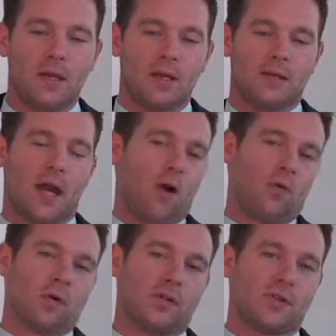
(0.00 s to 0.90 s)
Doubt
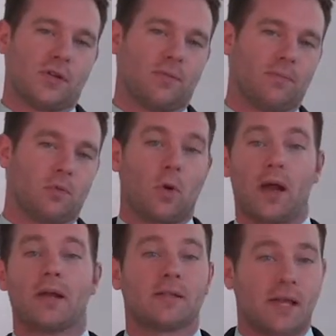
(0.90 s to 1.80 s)
words are
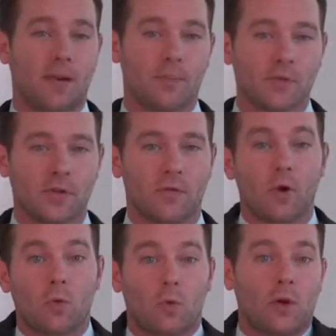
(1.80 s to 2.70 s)
great examples of
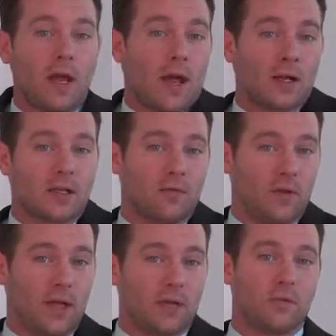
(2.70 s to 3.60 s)
reactive
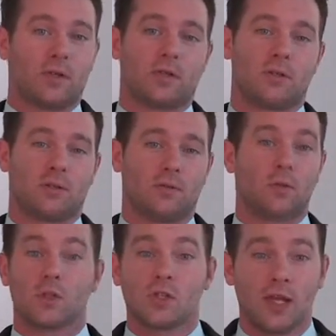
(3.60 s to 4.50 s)
language,
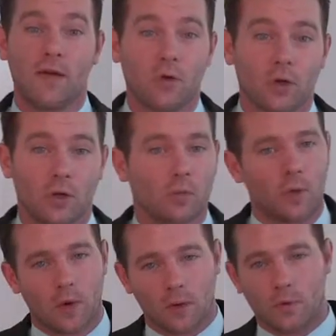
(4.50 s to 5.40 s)
which is never good. We
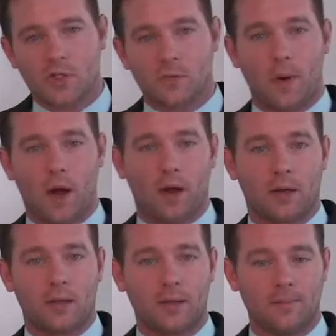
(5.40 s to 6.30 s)
want to
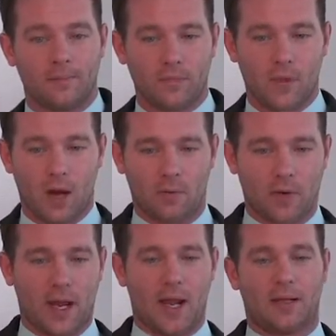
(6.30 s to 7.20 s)
respond, not
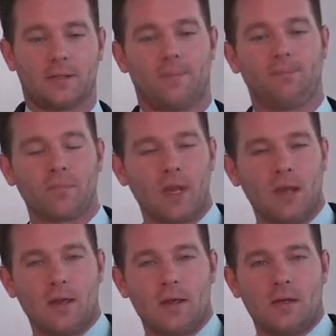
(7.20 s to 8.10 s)
react.
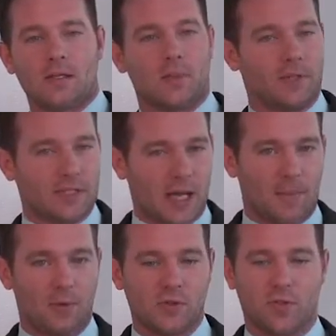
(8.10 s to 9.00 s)
Some
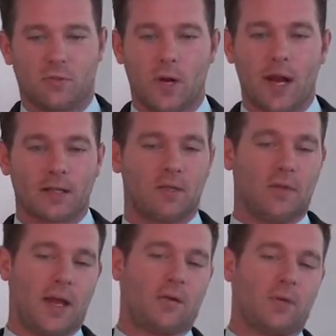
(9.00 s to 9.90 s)
examples of reactive
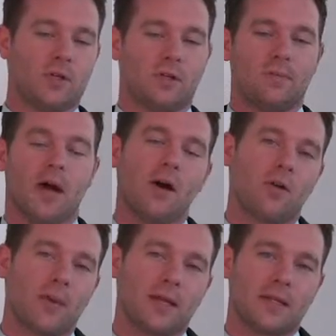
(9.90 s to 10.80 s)
language and how to
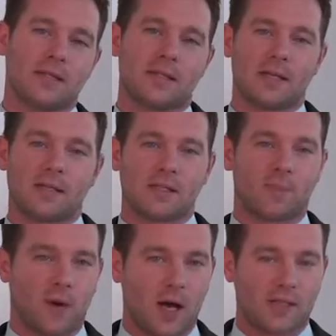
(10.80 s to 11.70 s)
make these sentences
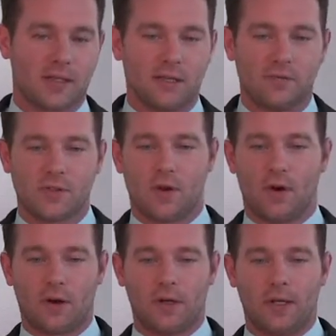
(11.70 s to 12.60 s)
positives
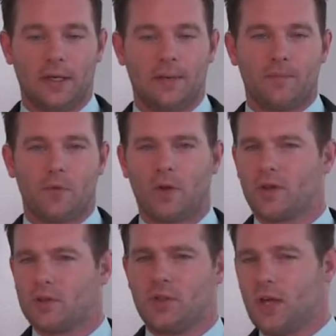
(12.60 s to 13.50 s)
are, oh,
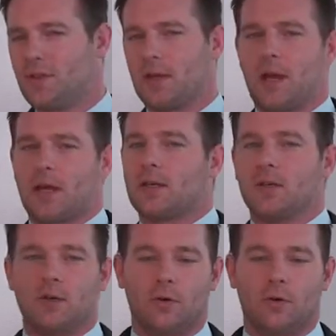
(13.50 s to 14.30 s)
there's nothing I can do.